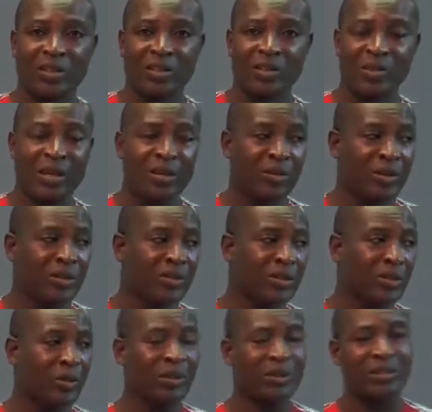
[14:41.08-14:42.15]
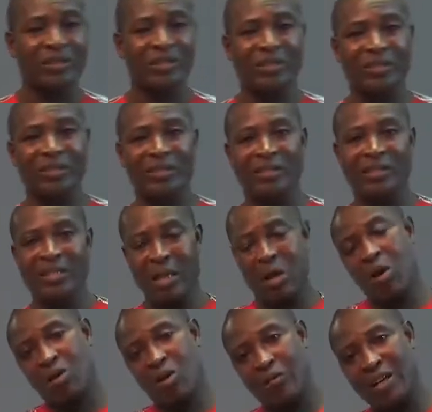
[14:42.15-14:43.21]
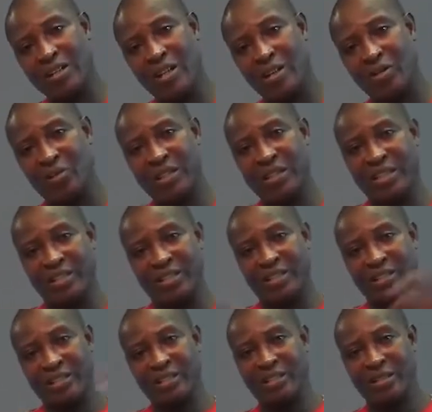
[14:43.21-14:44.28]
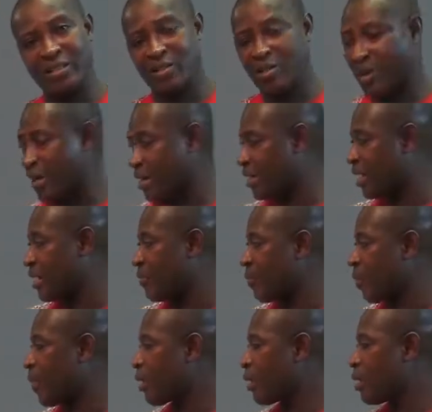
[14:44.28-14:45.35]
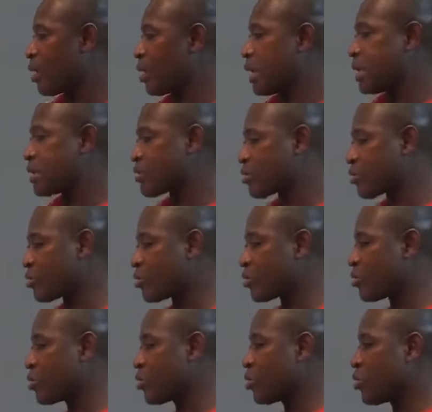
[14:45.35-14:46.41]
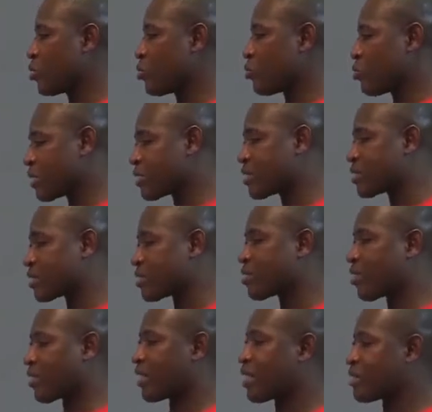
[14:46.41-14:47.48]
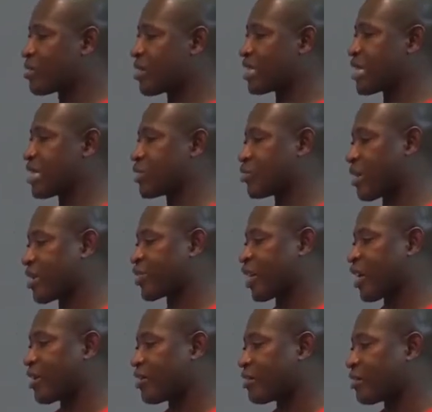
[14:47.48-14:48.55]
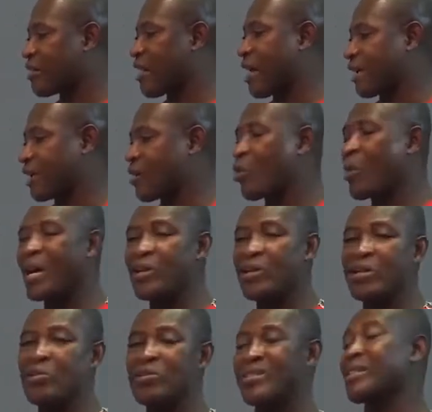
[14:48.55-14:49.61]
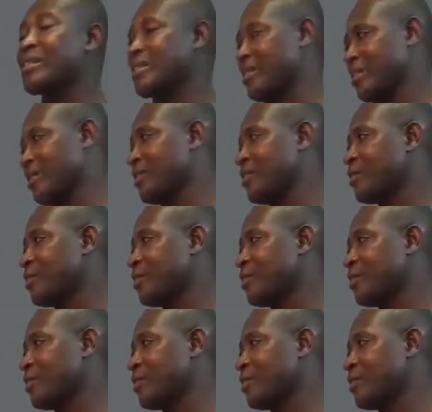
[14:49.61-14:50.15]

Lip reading: Who are you going to reward? It's, all of us are doing it, it's together. And so what is the organizational structure like? Where do you sit?